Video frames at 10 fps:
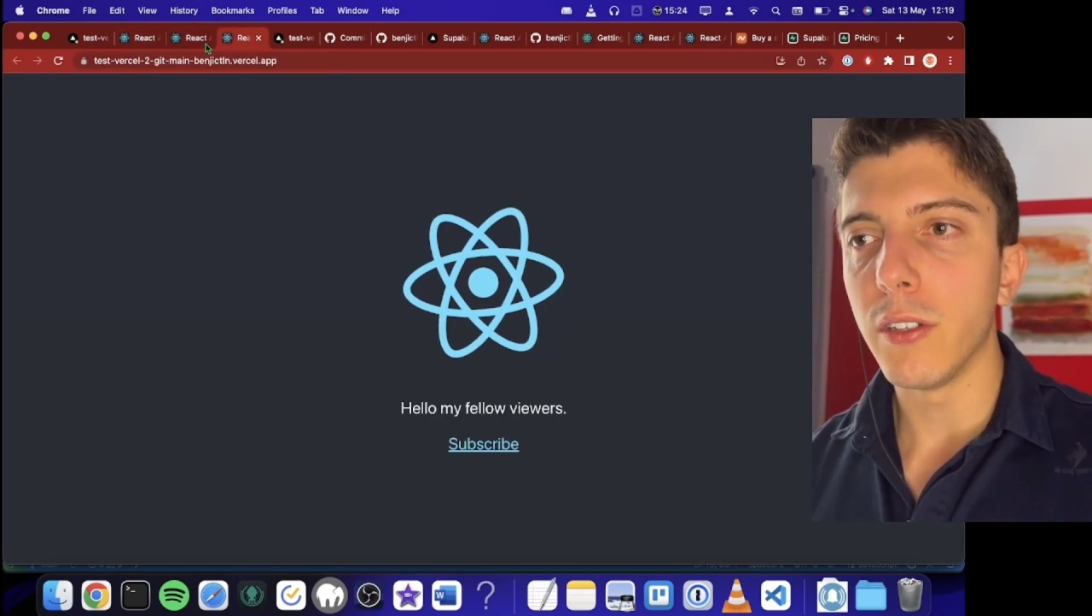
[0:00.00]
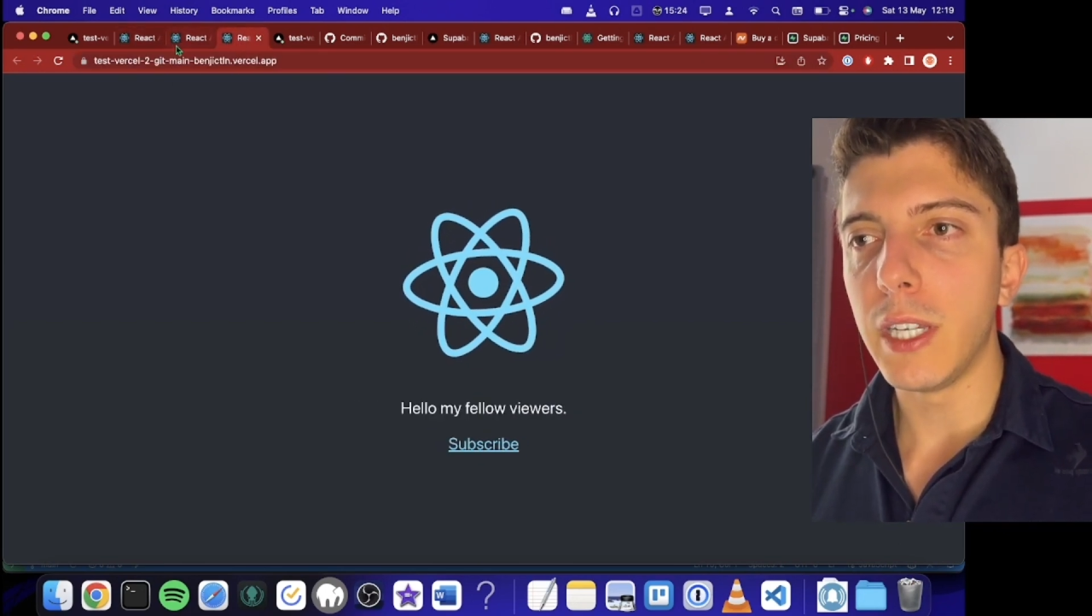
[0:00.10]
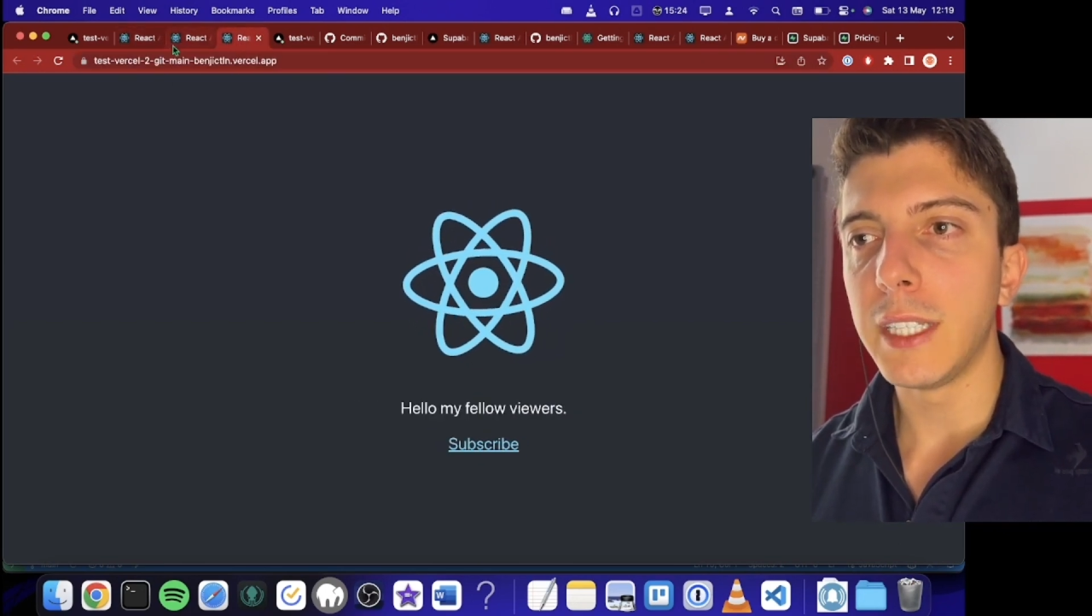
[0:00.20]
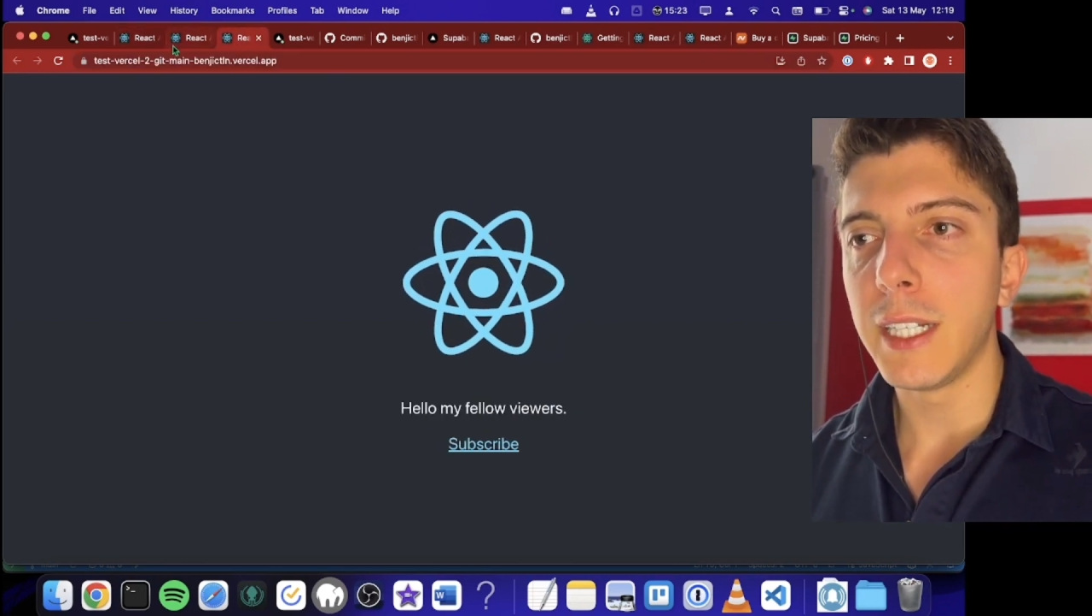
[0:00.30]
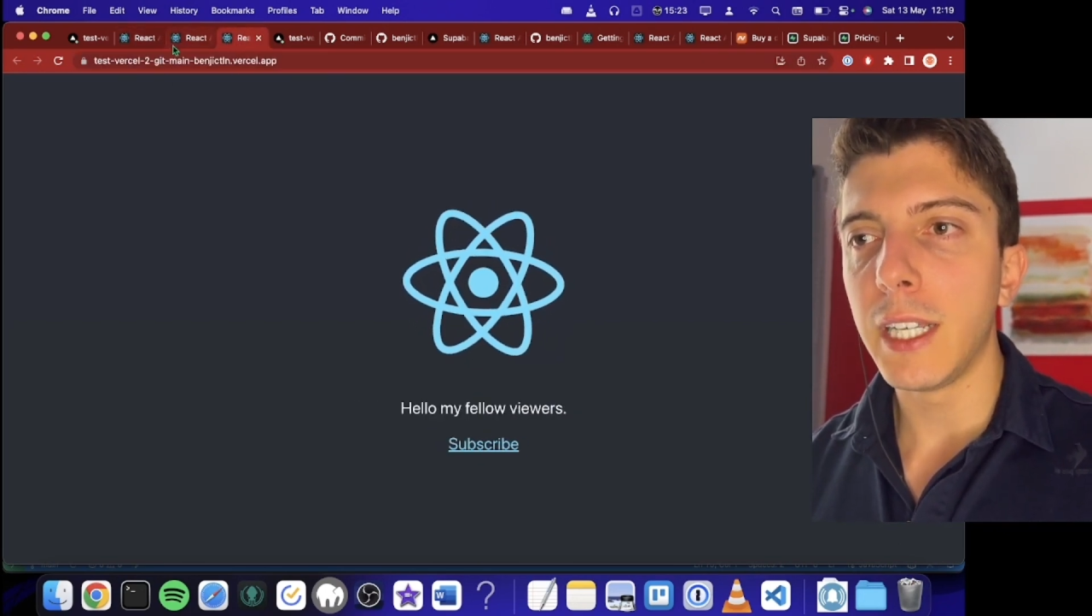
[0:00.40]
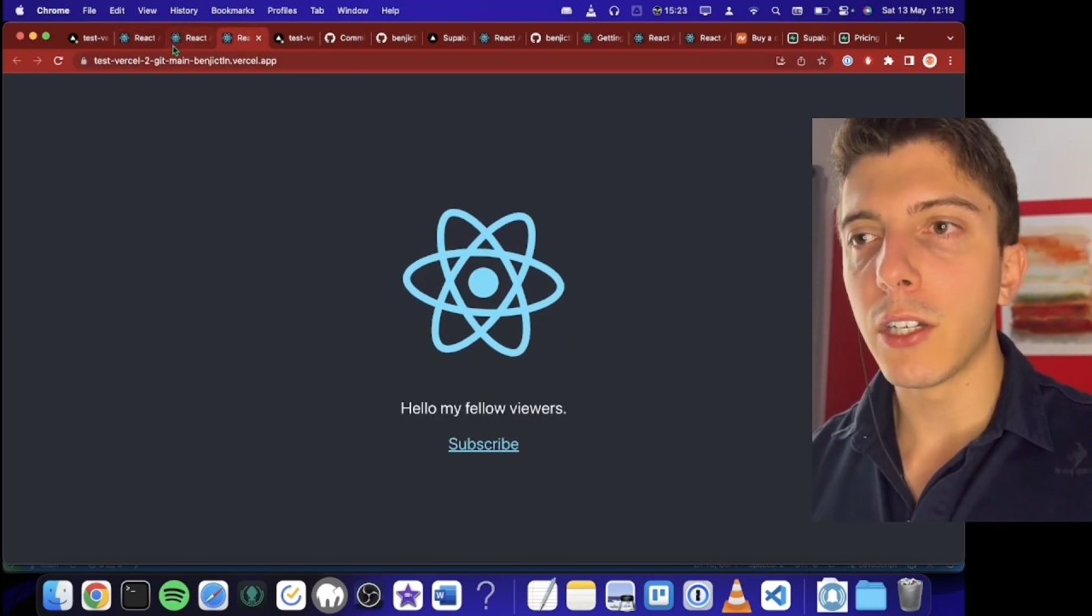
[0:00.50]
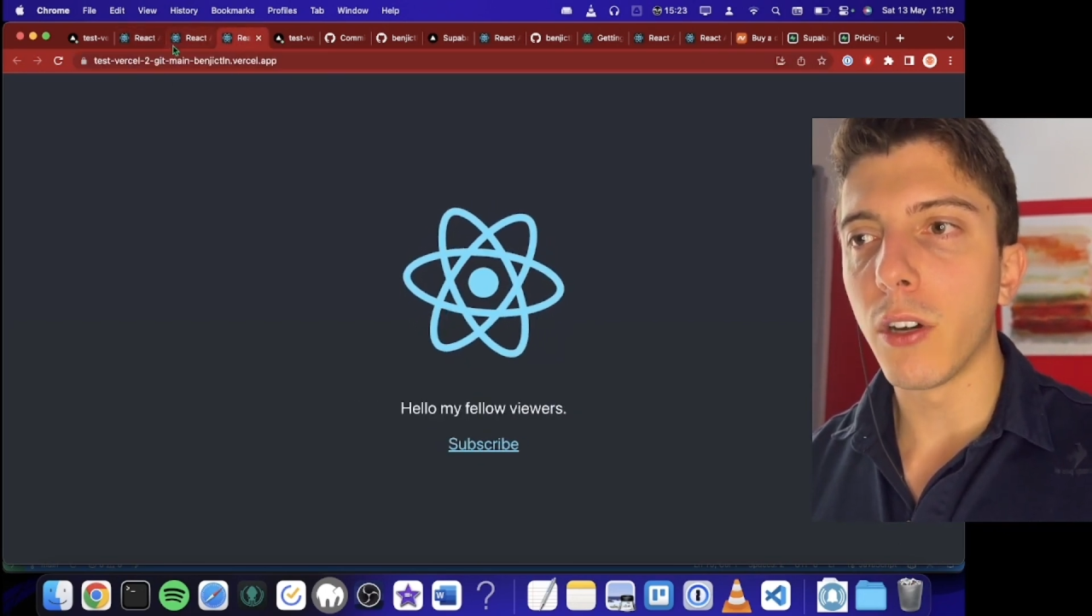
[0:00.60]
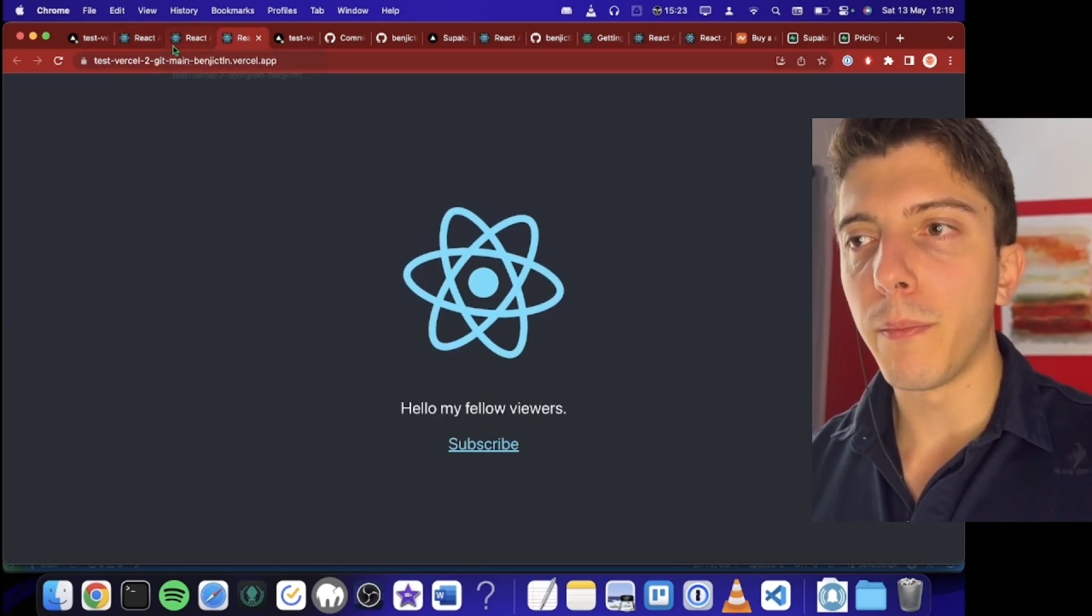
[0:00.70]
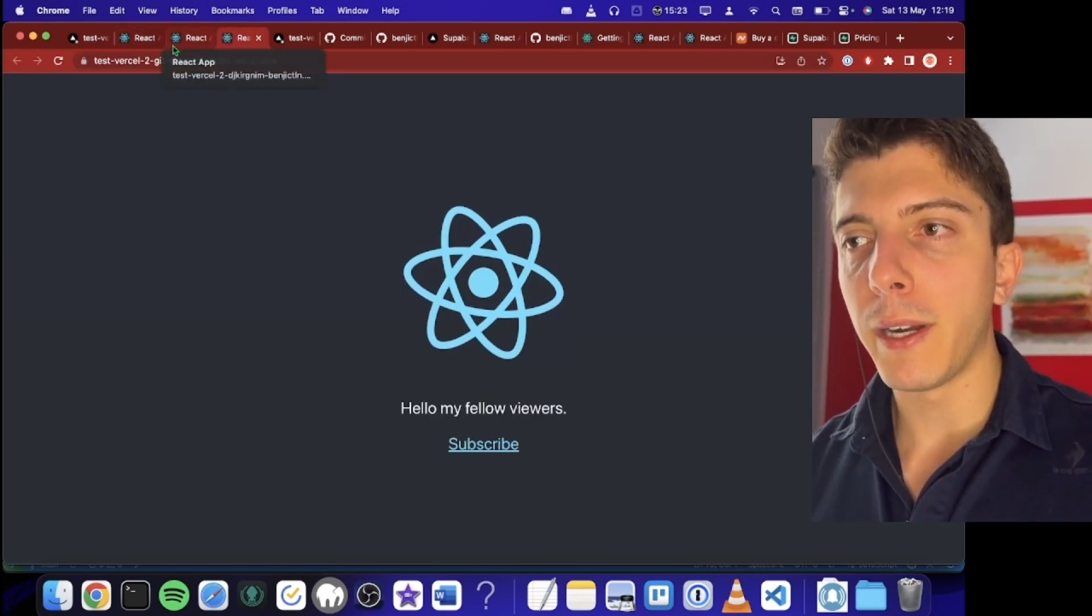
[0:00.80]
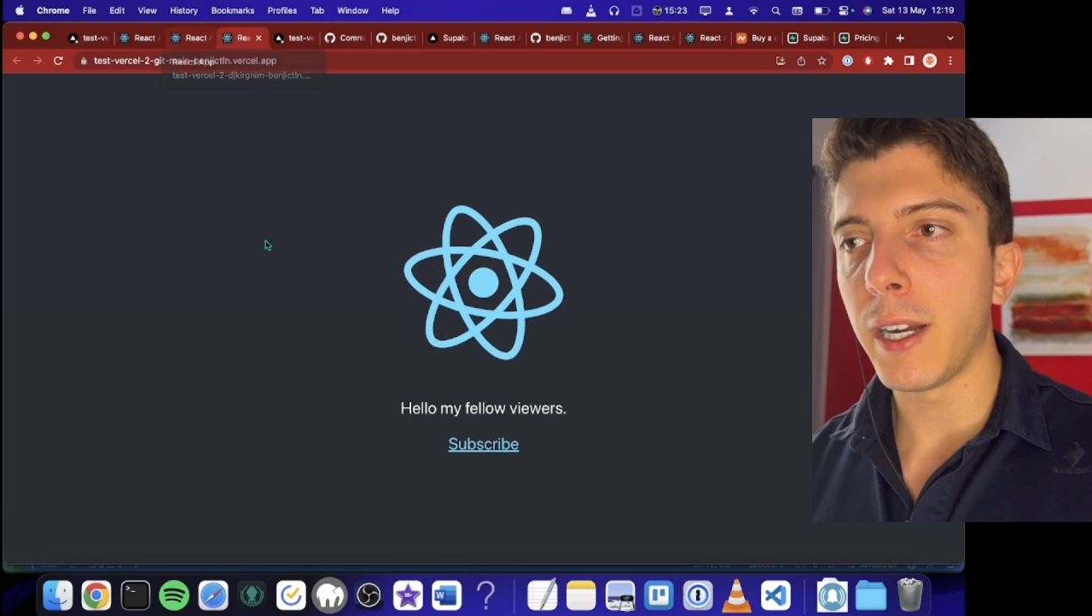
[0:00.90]
easily
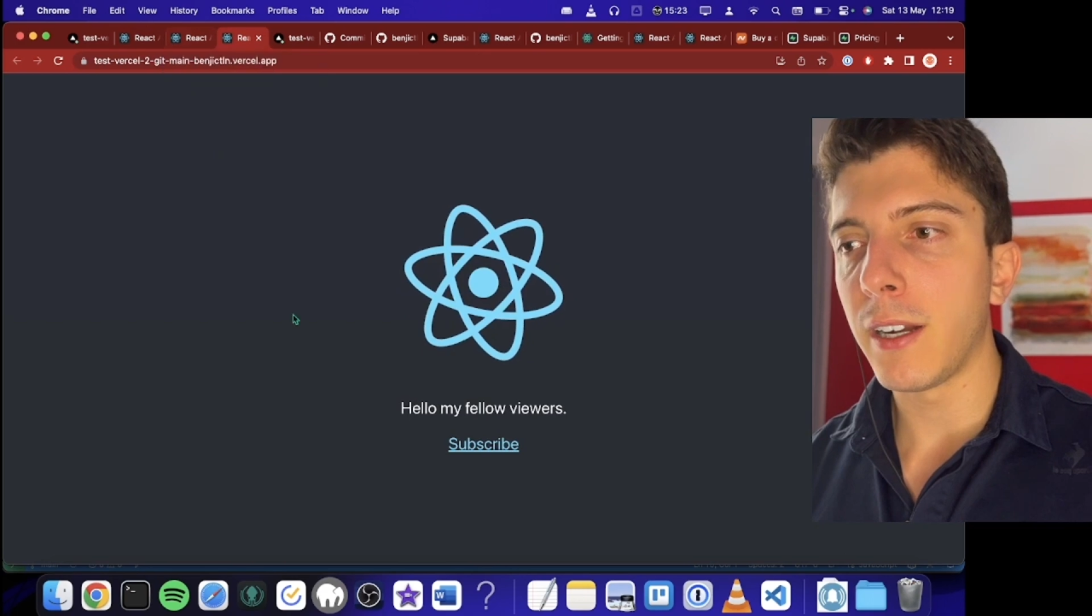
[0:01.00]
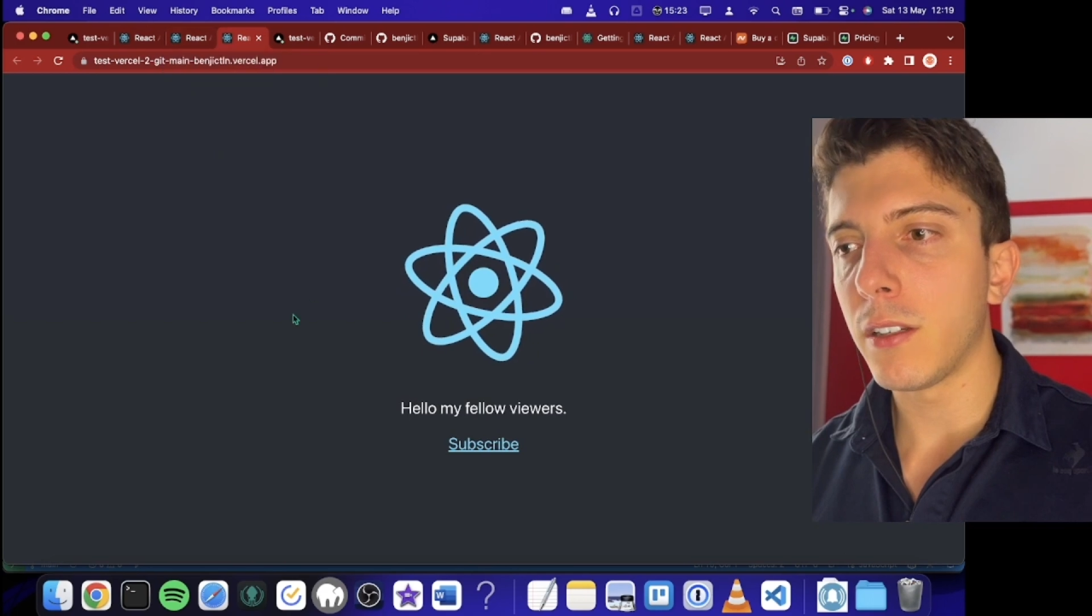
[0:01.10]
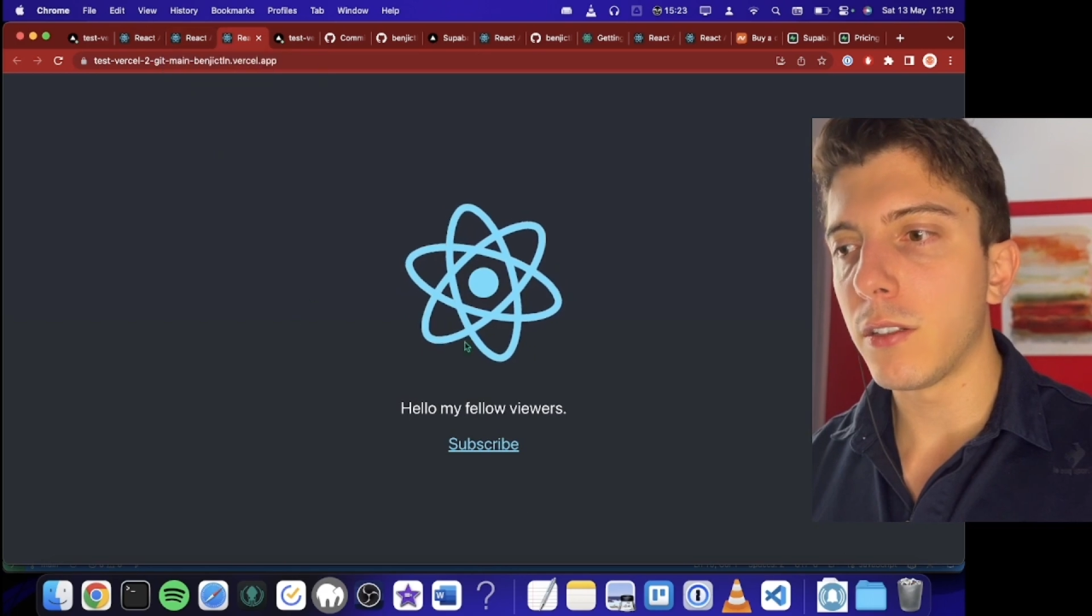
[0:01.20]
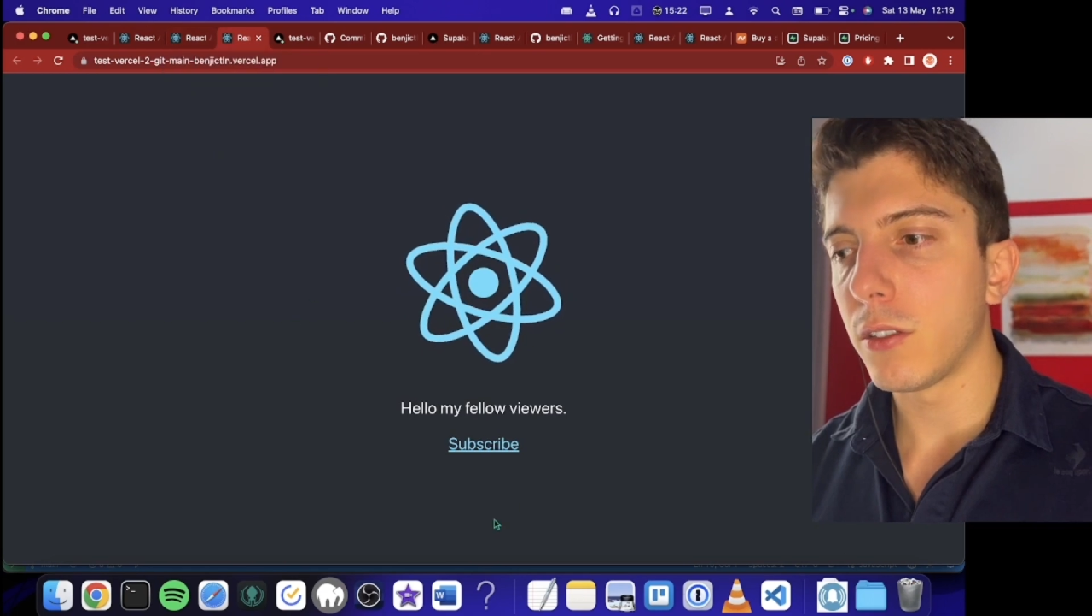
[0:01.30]
compare and